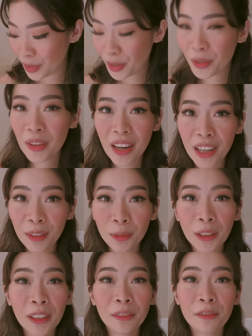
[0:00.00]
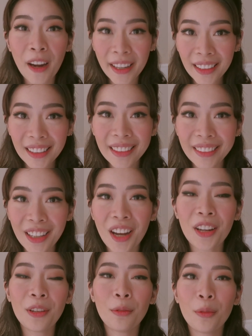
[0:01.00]
So there, we're finally
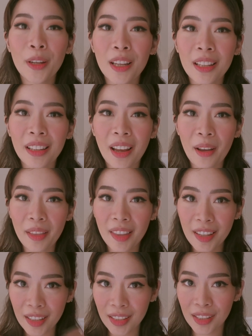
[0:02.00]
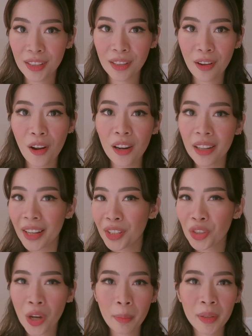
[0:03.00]
done with this
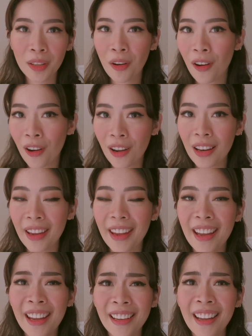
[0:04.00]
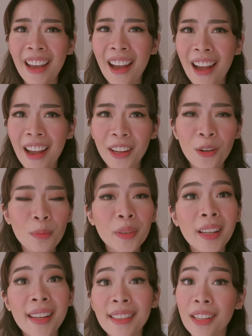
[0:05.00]
online shopping haul, and I hope
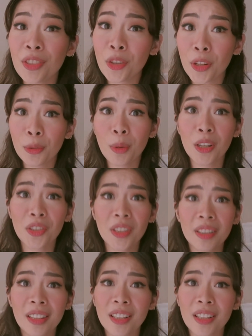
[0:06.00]
you guys enjoyed watching